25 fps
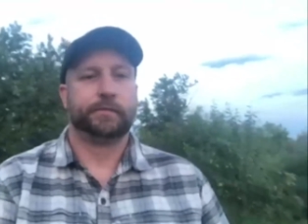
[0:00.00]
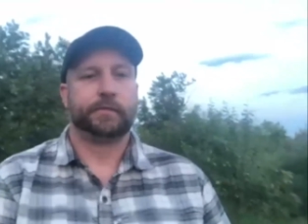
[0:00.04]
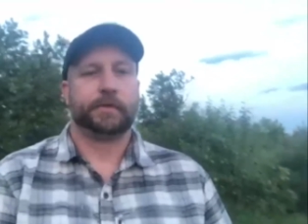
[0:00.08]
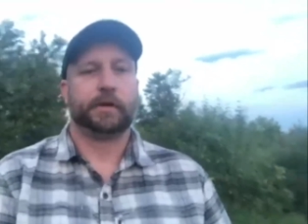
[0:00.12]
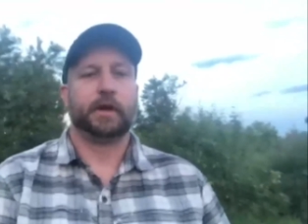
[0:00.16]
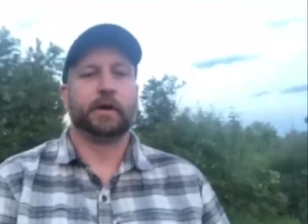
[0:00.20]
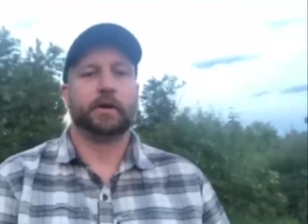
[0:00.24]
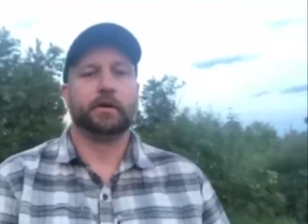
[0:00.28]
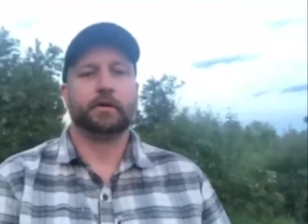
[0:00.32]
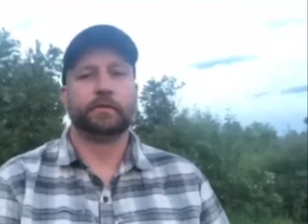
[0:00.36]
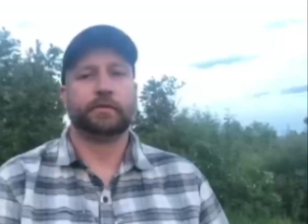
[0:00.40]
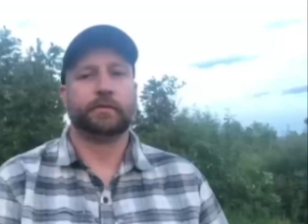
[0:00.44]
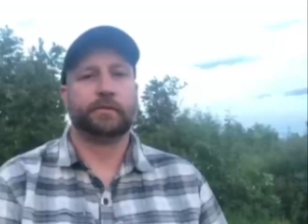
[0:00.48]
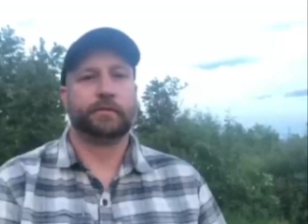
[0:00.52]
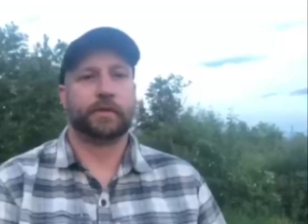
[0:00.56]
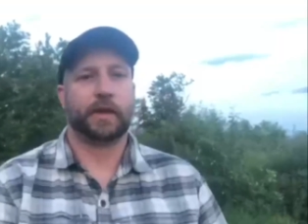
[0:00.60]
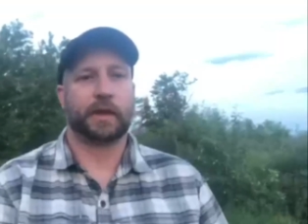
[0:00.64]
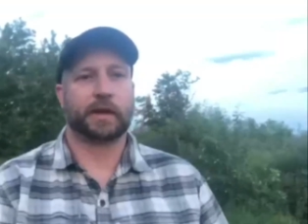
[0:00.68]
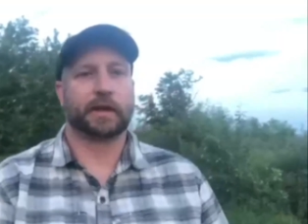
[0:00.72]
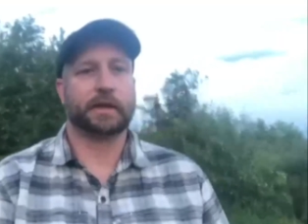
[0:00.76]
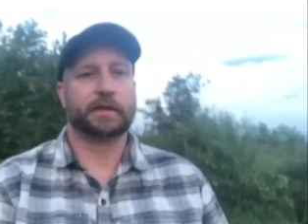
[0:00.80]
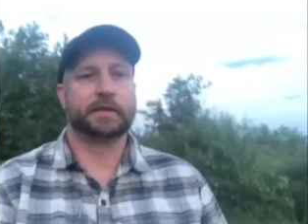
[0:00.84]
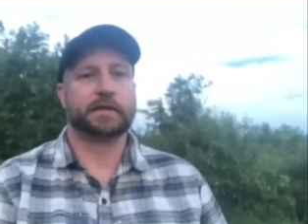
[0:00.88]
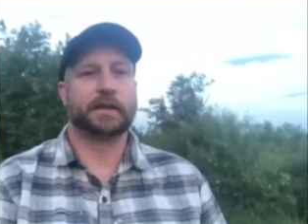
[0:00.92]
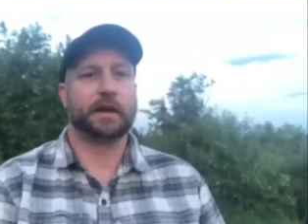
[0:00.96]
You know,
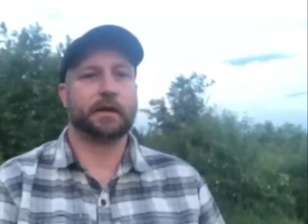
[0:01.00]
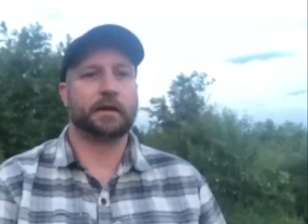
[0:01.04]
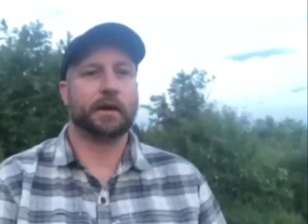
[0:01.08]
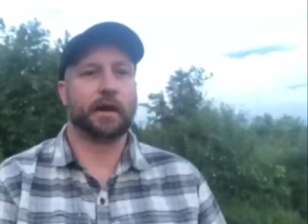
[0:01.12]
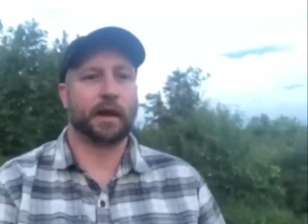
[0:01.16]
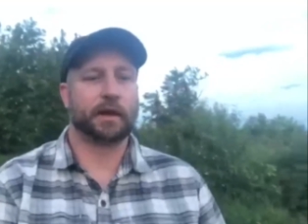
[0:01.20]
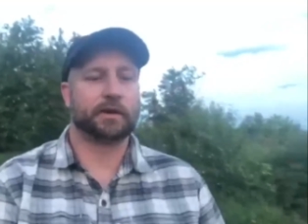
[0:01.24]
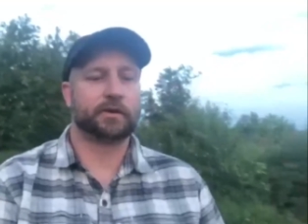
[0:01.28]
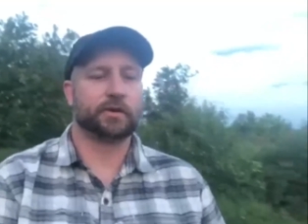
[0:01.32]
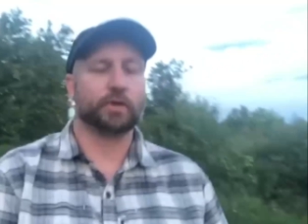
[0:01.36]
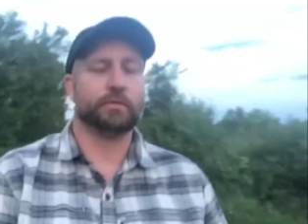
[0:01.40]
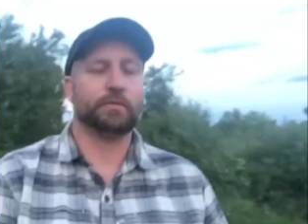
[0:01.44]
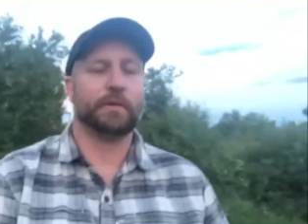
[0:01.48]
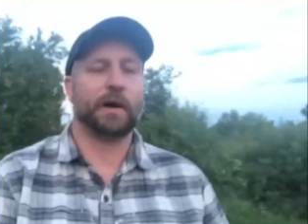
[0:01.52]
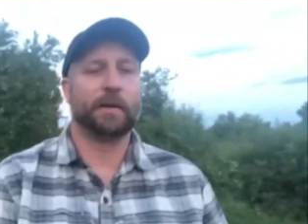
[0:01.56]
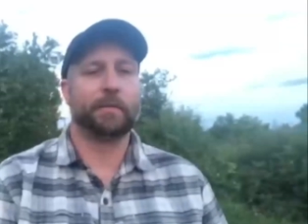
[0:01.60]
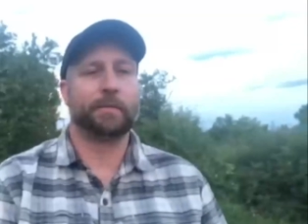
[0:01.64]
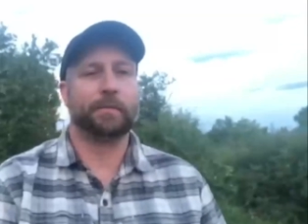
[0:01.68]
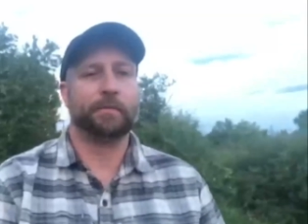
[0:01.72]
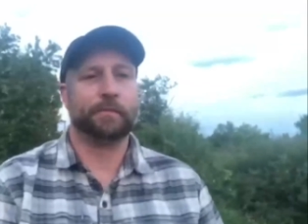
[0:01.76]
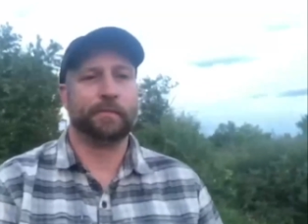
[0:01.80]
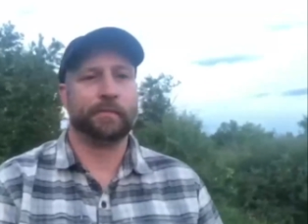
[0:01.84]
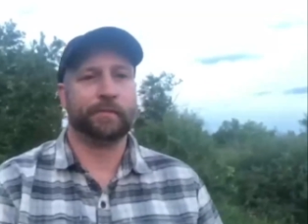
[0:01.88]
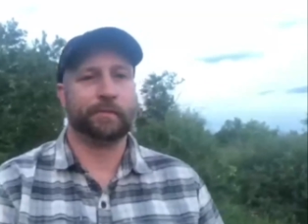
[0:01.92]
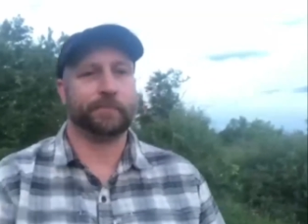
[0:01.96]
like I said, I told my
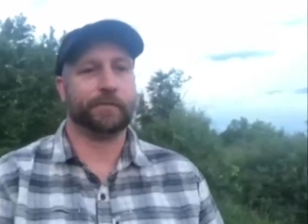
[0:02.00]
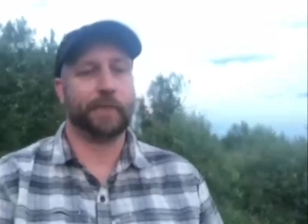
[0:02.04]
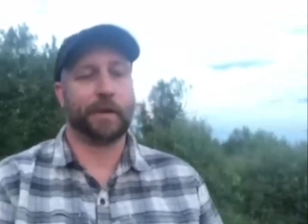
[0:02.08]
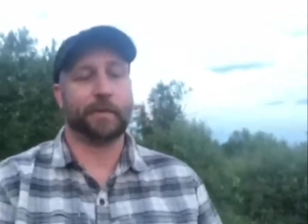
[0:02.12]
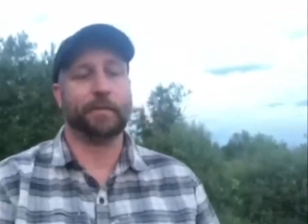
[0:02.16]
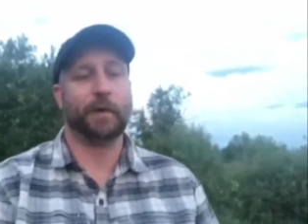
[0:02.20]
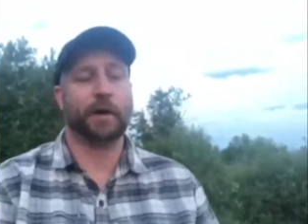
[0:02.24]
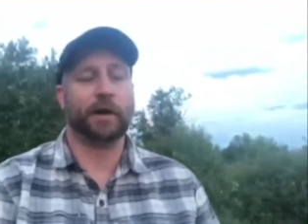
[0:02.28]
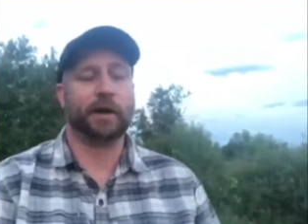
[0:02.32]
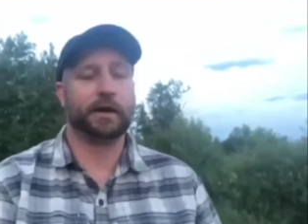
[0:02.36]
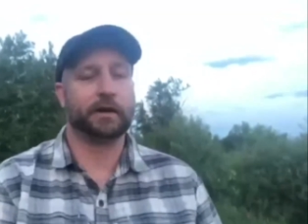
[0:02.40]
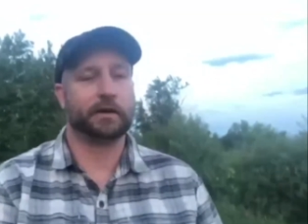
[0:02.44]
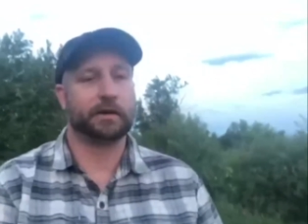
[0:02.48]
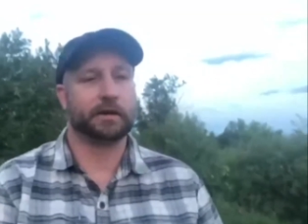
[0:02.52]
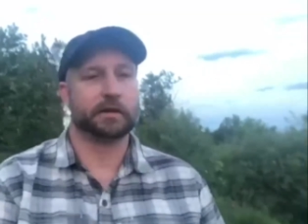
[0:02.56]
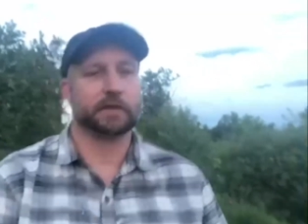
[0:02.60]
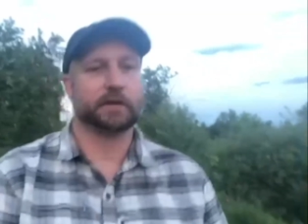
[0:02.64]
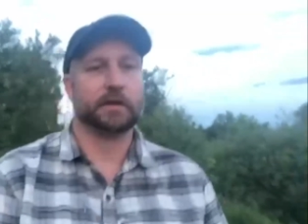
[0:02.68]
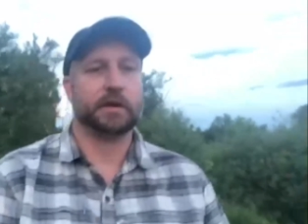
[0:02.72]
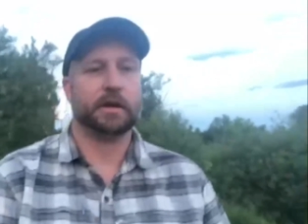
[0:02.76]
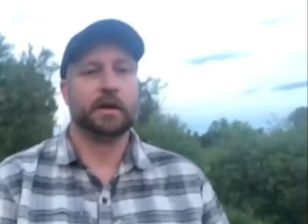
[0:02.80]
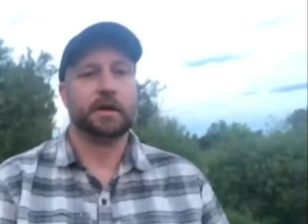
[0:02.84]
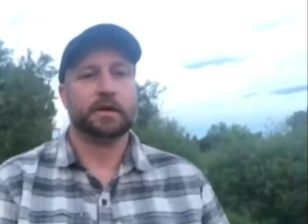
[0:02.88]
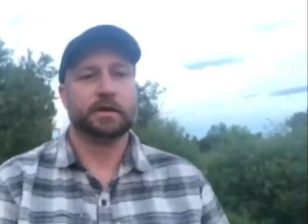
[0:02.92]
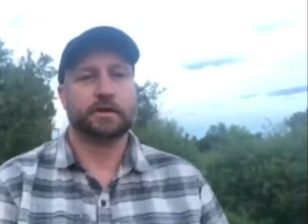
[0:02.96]
my buddy to
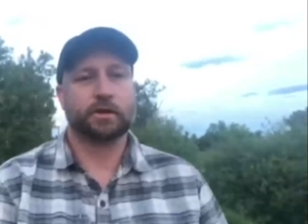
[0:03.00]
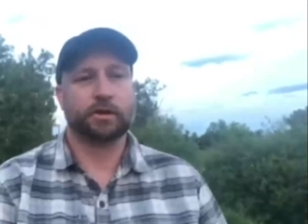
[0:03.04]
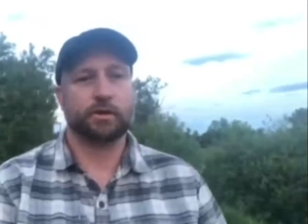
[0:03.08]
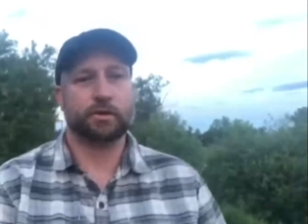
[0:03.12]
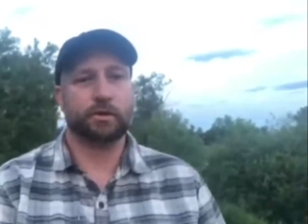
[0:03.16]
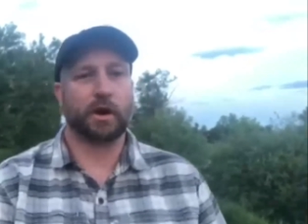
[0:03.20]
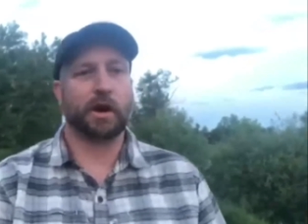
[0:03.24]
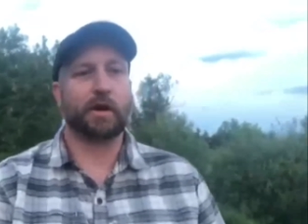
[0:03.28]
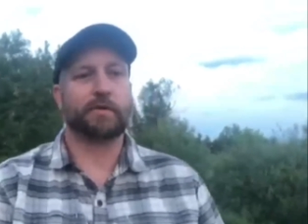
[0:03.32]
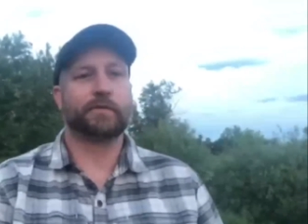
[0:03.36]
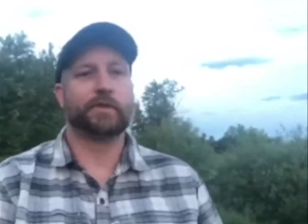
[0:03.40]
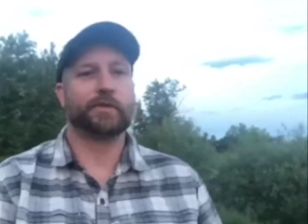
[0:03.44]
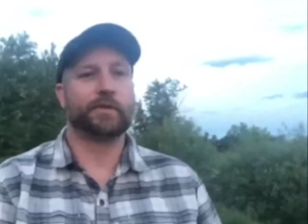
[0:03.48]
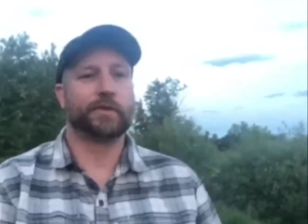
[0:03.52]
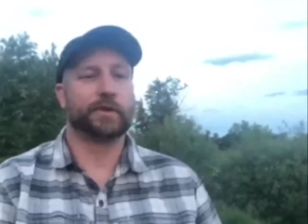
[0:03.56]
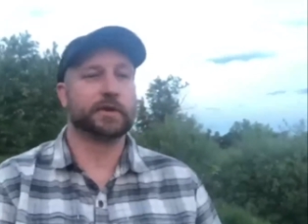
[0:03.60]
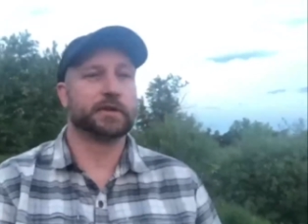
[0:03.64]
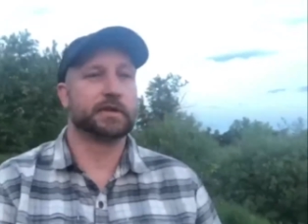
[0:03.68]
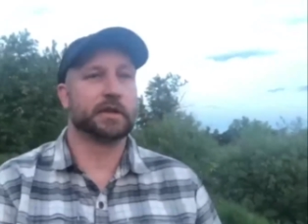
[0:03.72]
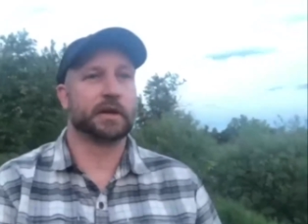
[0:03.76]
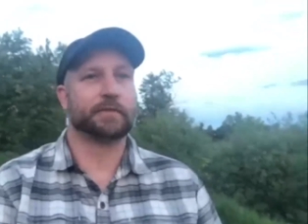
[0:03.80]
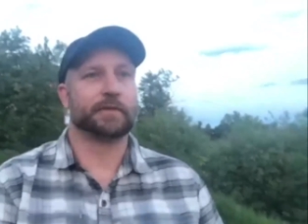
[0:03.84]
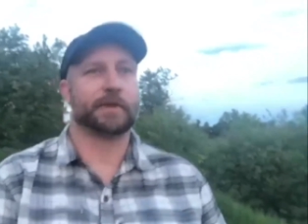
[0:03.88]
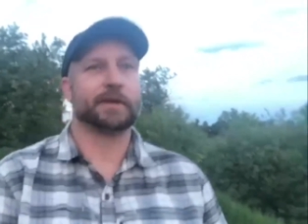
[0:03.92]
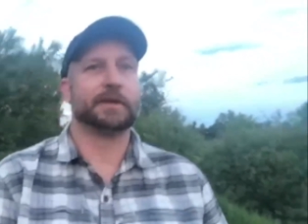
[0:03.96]
screw off the
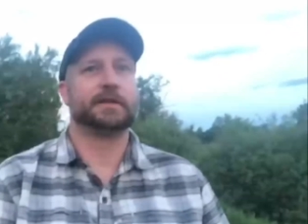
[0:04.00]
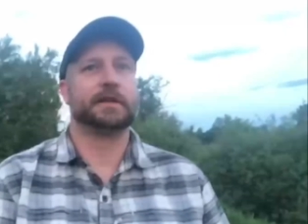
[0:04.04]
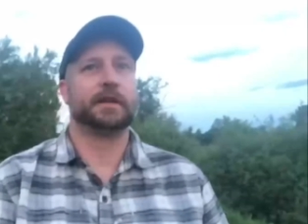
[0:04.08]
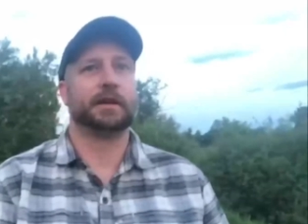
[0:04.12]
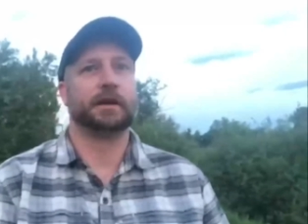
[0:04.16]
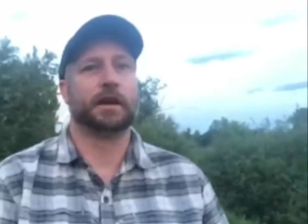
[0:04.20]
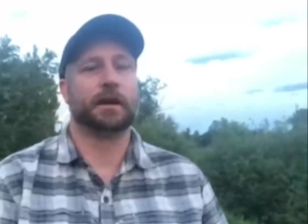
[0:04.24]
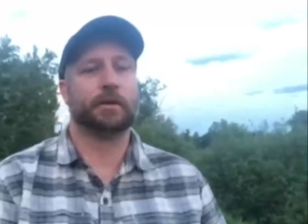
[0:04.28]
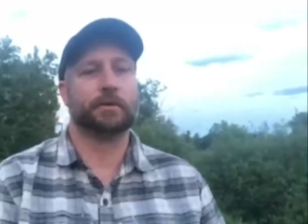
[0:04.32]
first time I seen it.